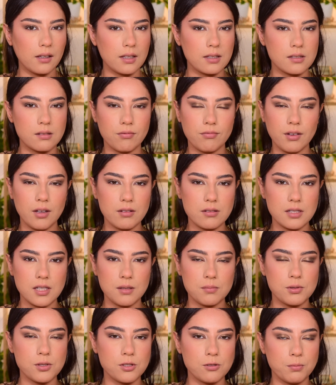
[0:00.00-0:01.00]
It's a felt
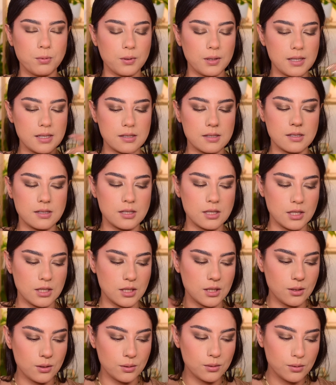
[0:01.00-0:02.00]
tip, super easy to
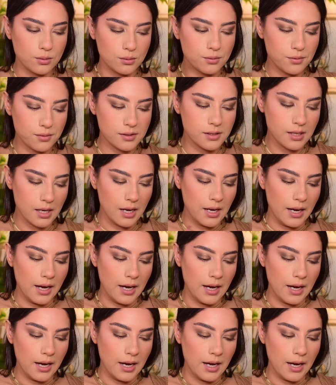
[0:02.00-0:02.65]
use.